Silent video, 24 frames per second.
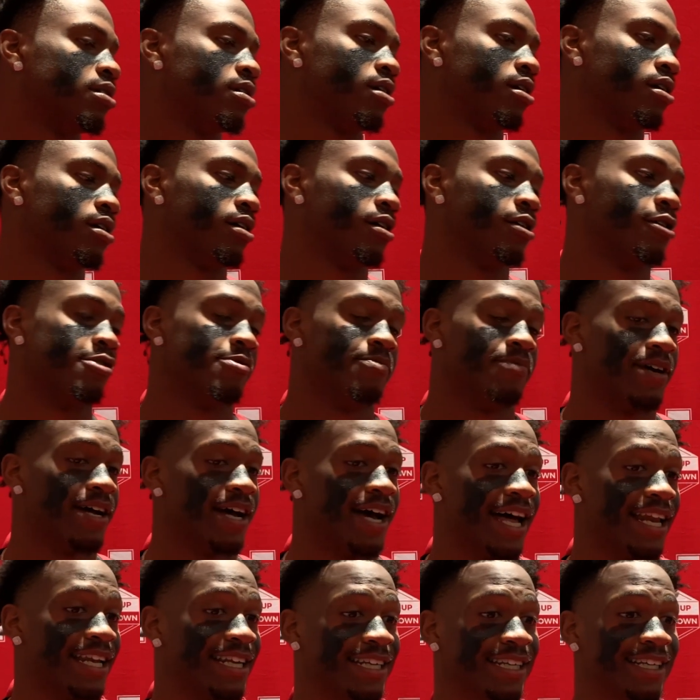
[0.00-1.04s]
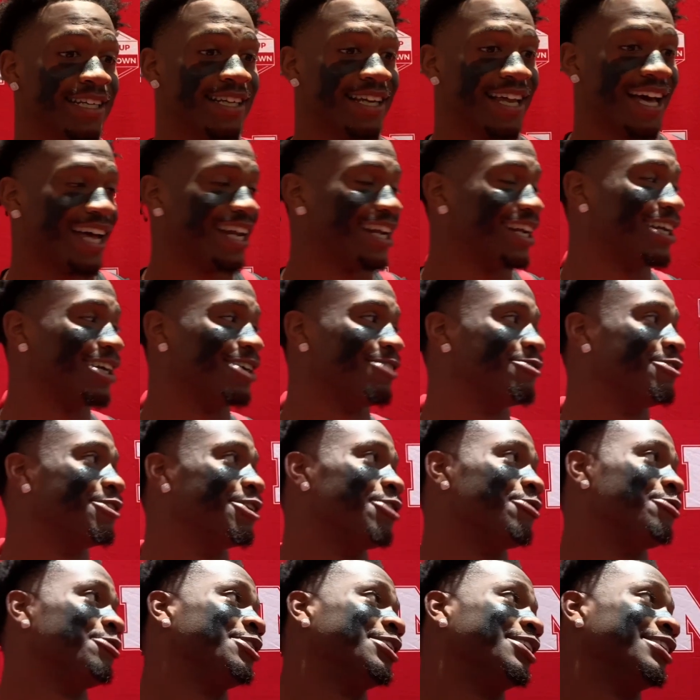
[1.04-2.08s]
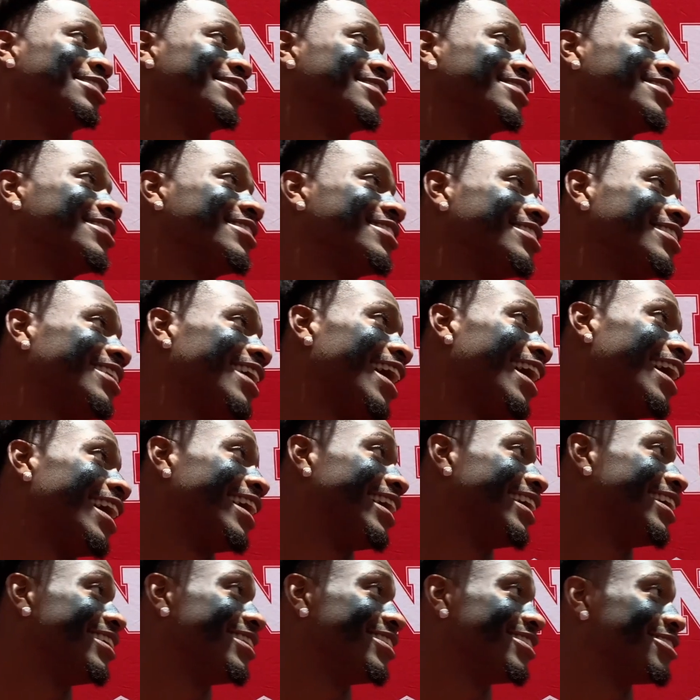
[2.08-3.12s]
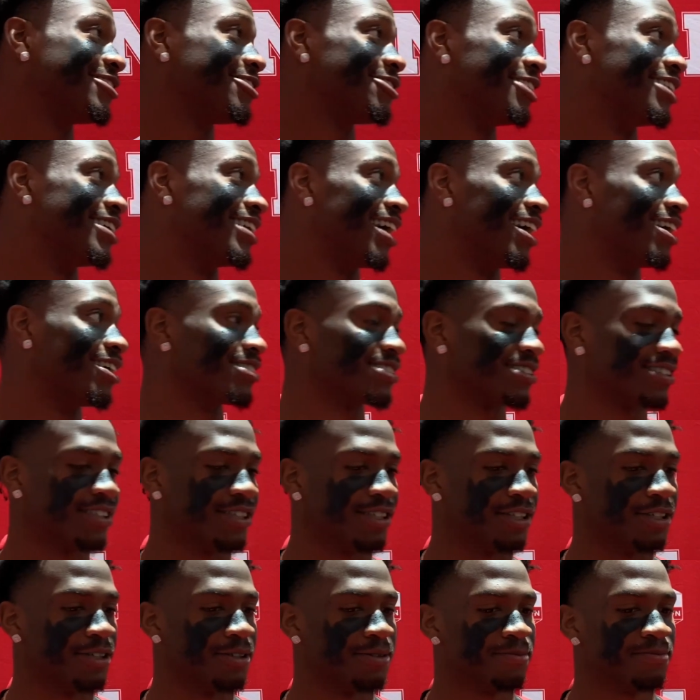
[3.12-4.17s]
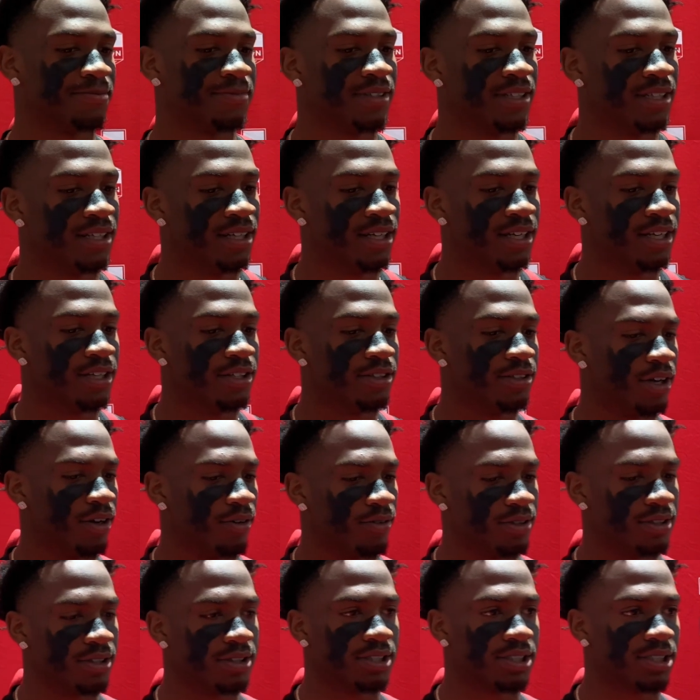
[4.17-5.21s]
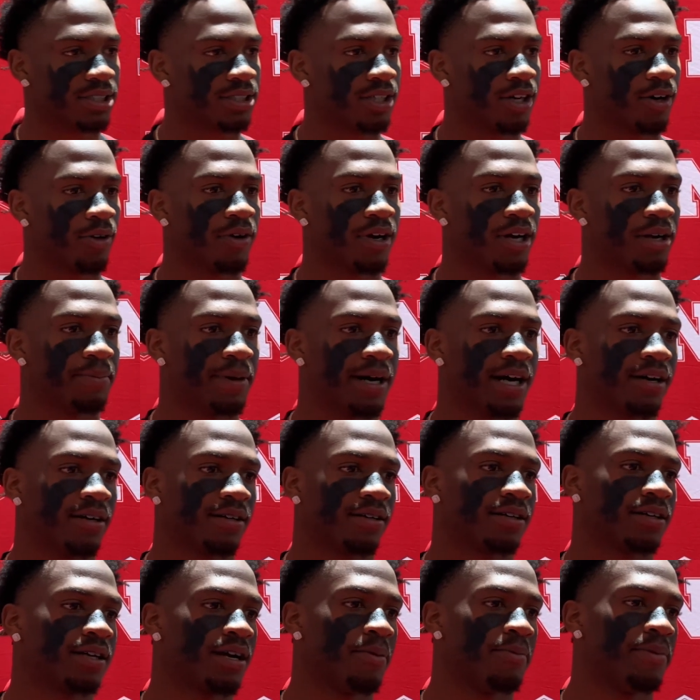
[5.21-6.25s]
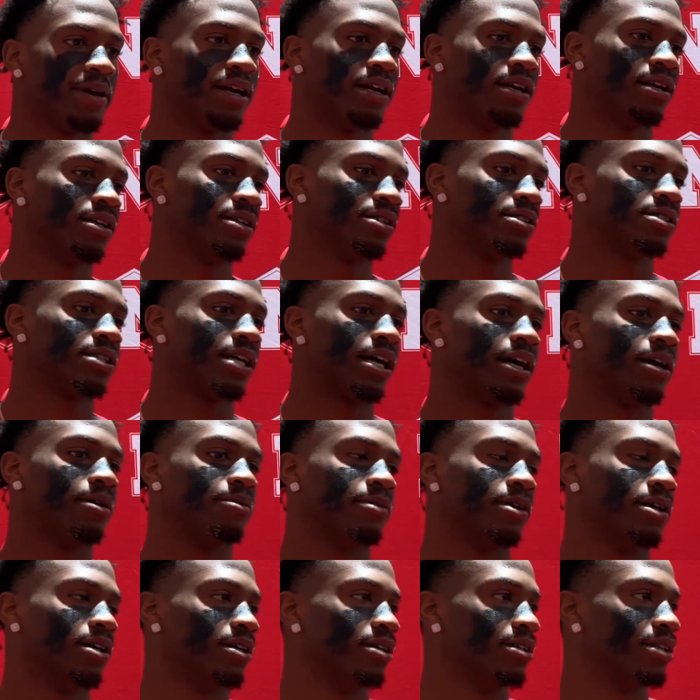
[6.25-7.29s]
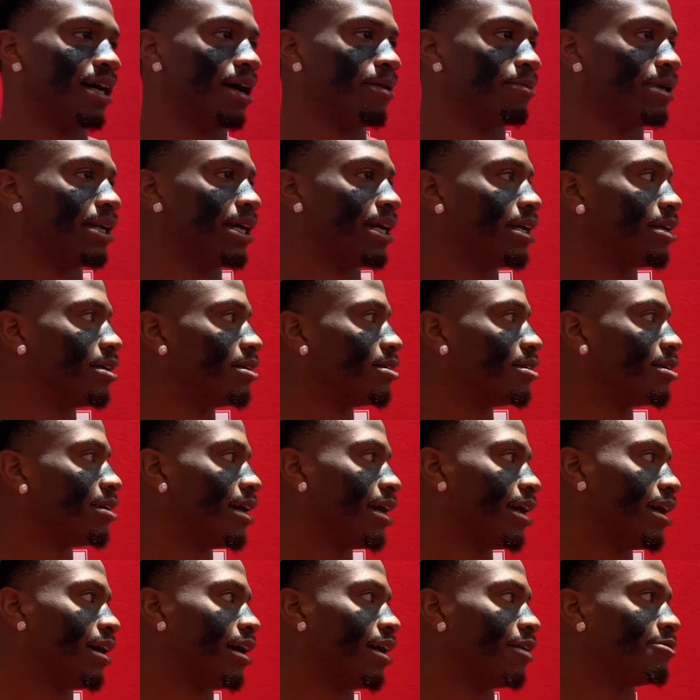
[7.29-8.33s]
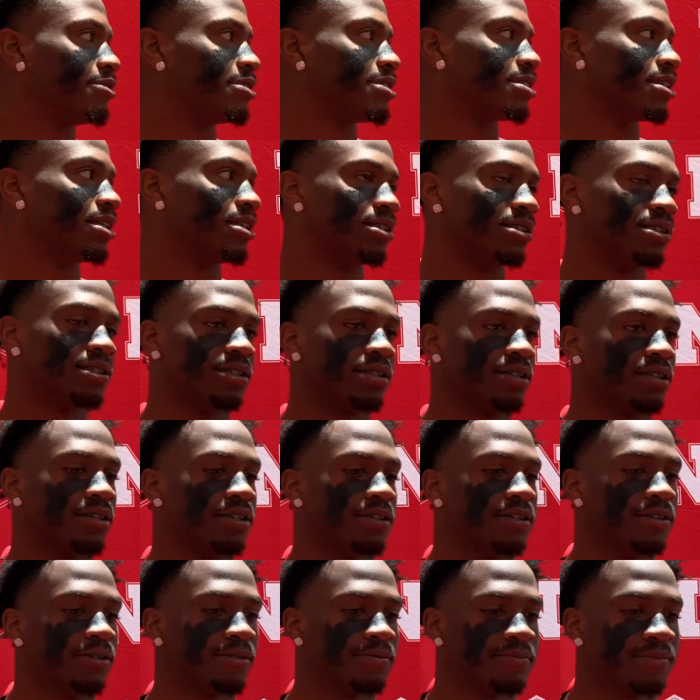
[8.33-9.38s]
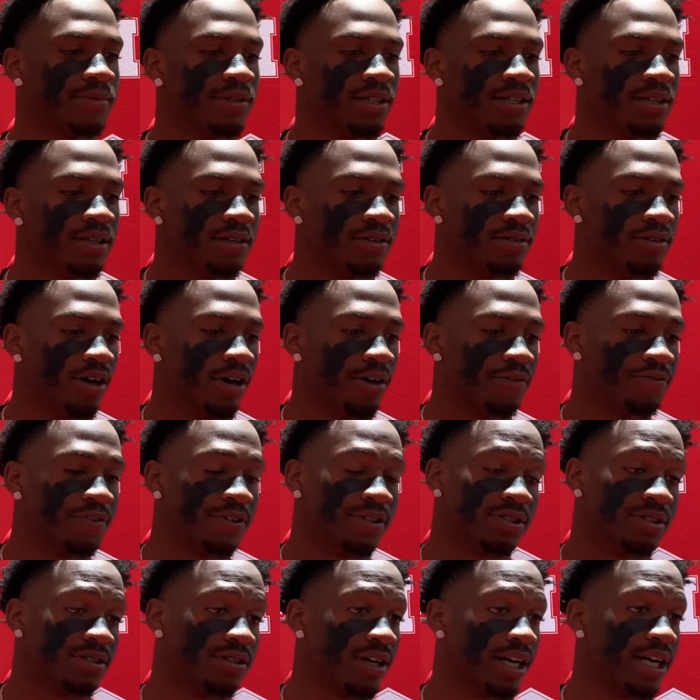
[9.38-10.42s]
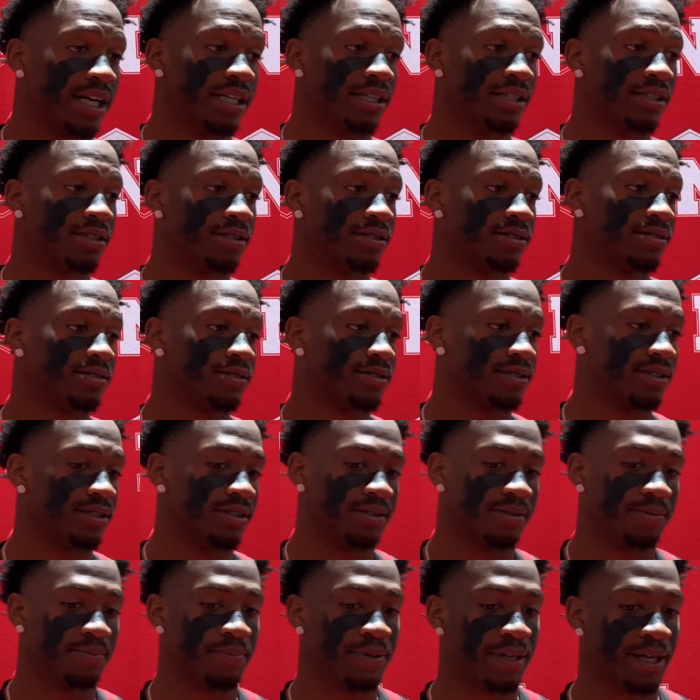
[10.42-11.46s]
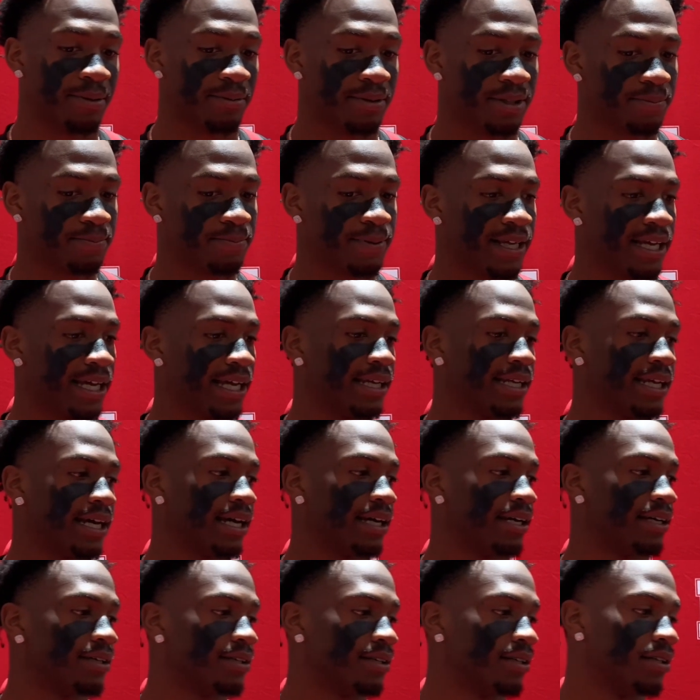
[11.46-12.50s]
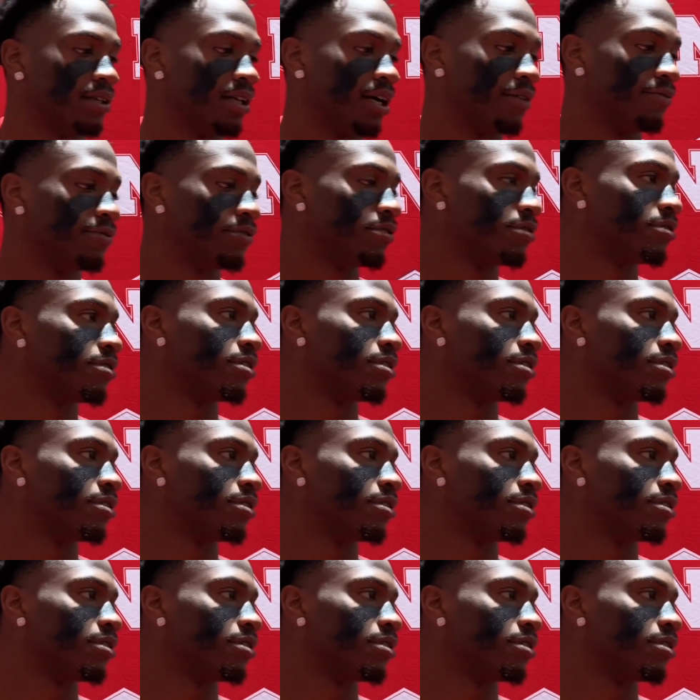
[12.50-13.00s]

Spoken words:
Oh man, I didn't even know we got 8 3-and-outs. You know, we were just so worried about coming into this game, dominating at every cylinder. You know, it feels great to be able to play at that level.